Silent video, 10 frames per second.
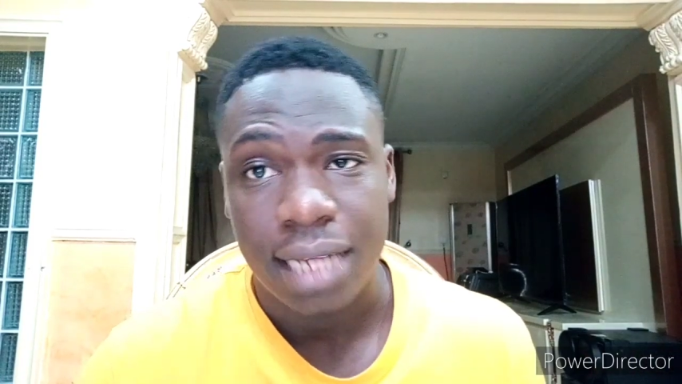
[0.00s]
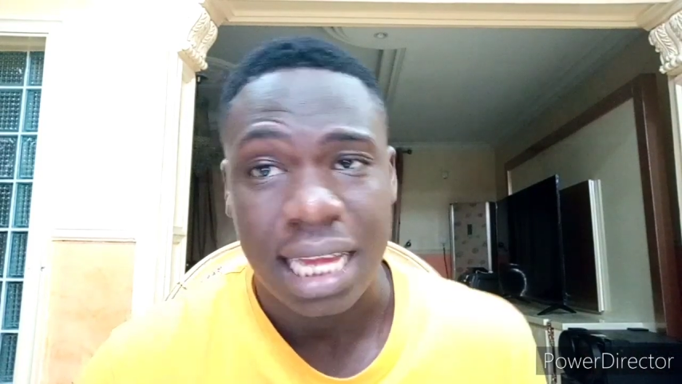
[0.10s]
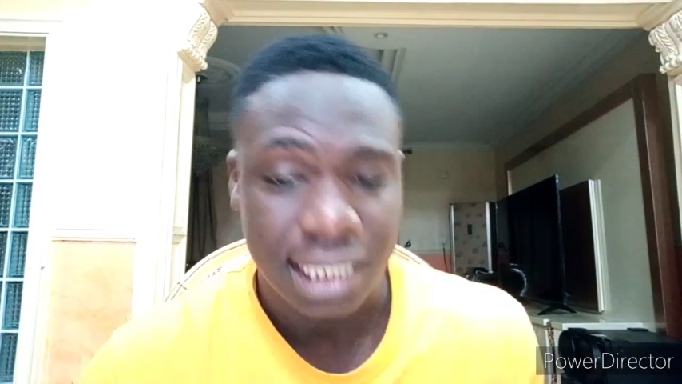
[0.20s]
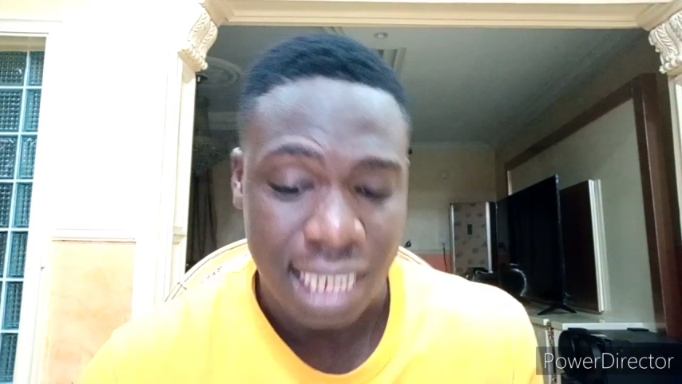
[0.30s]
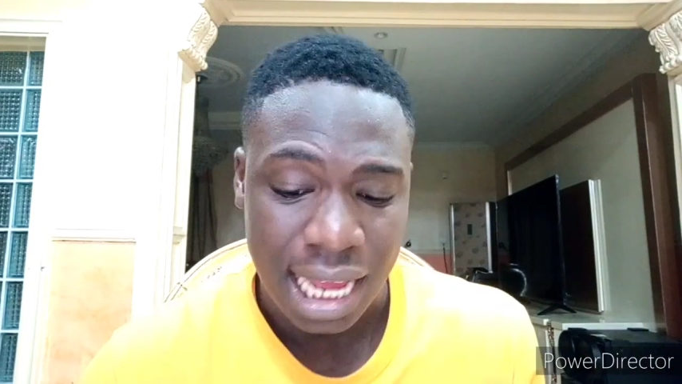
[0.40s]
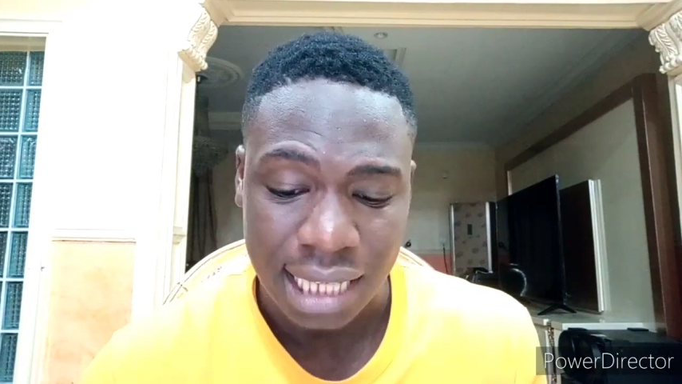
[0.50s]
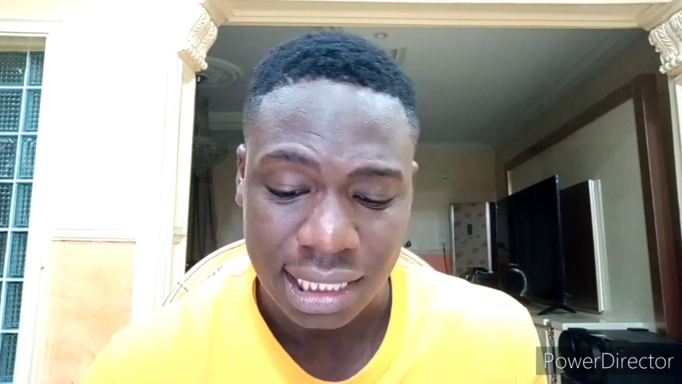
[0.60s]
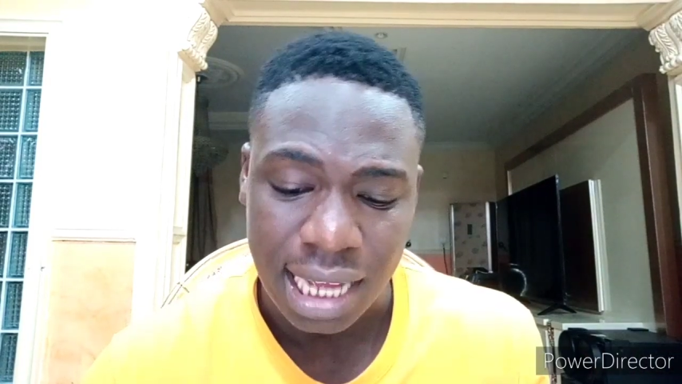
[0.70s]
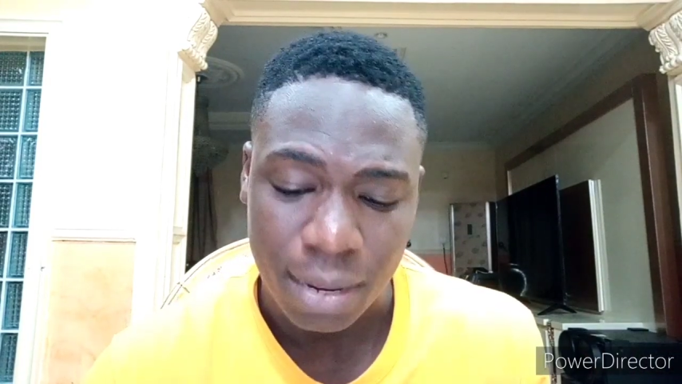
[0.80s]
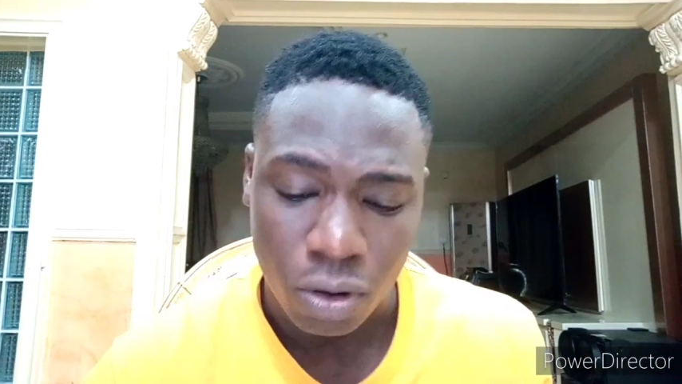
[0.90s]
I think that I
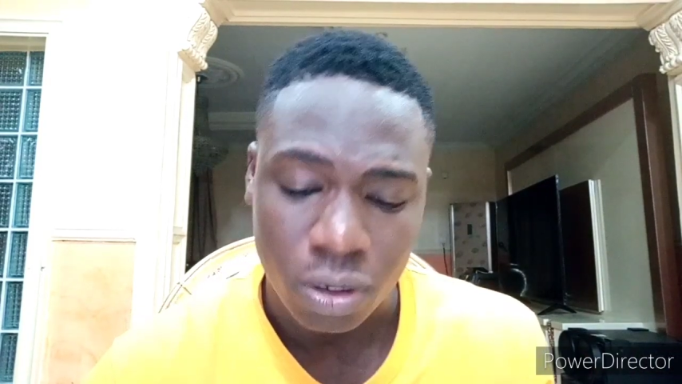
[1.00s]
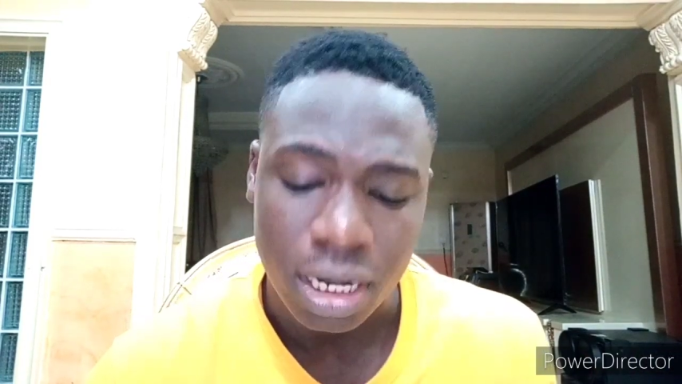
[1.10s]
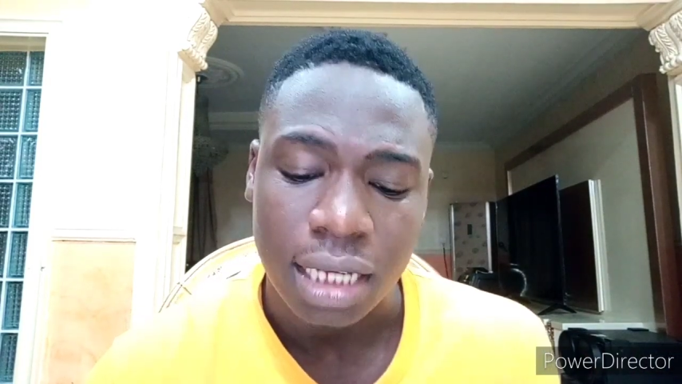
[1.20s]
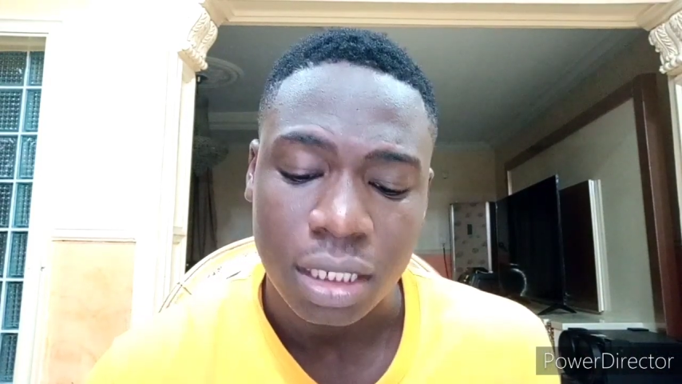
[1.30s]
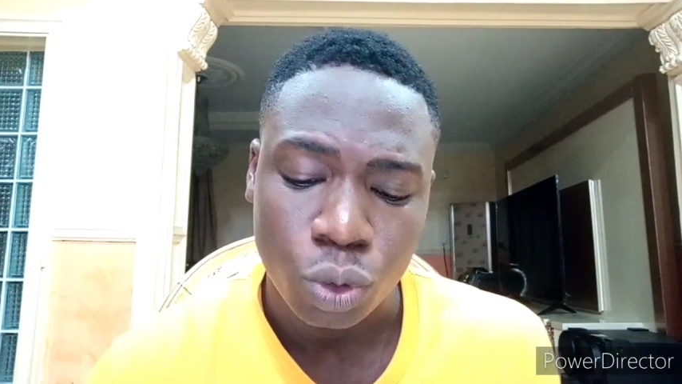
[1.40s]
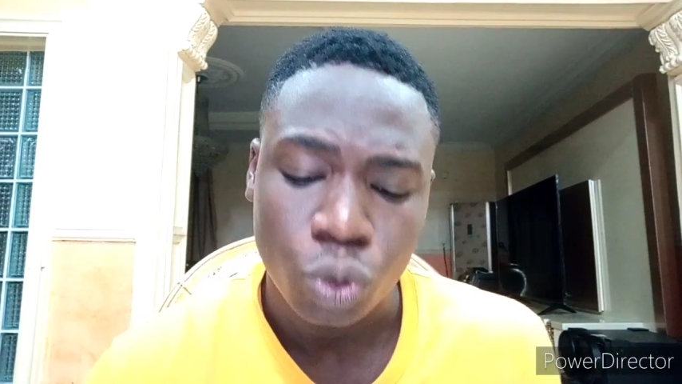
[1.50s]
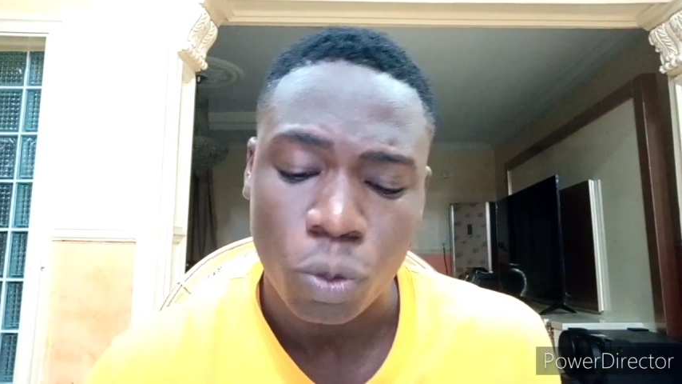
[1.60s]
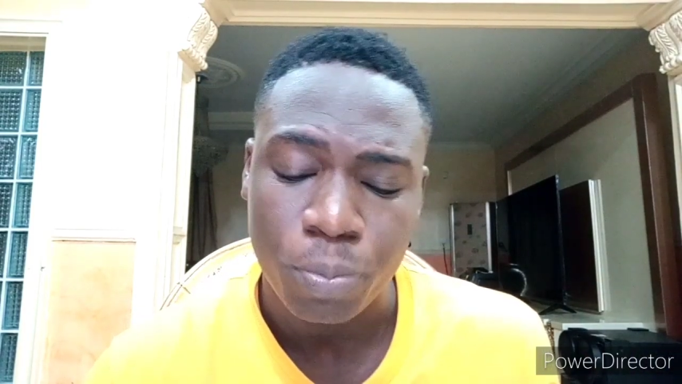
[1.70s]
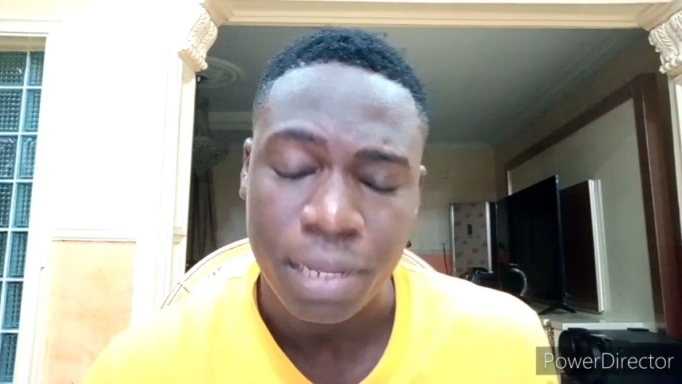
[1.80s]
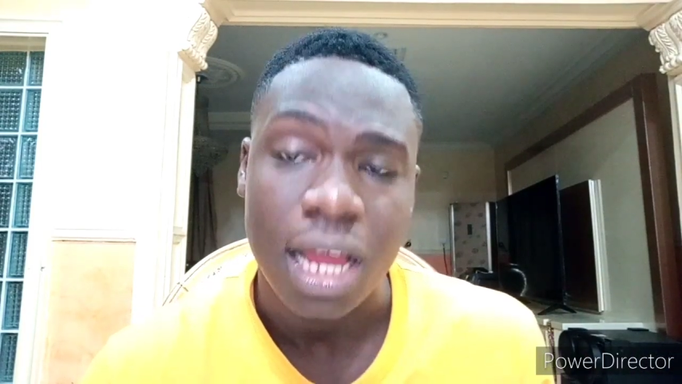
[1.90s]
think I've got that,
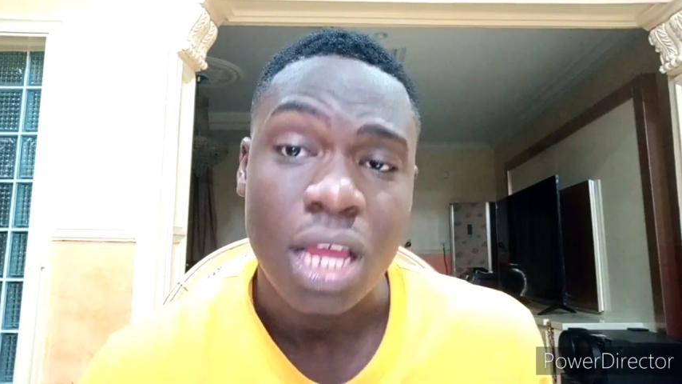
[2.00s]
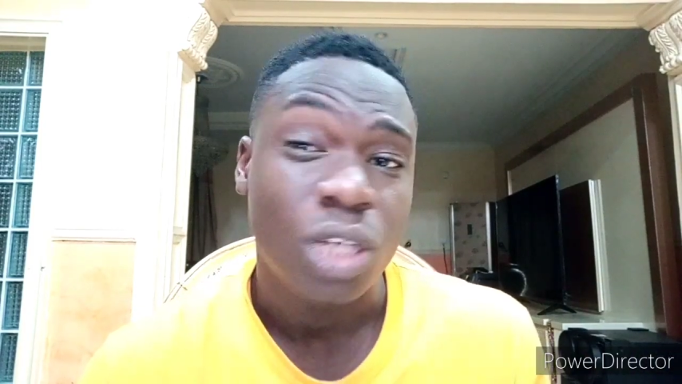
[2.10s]
Utopia.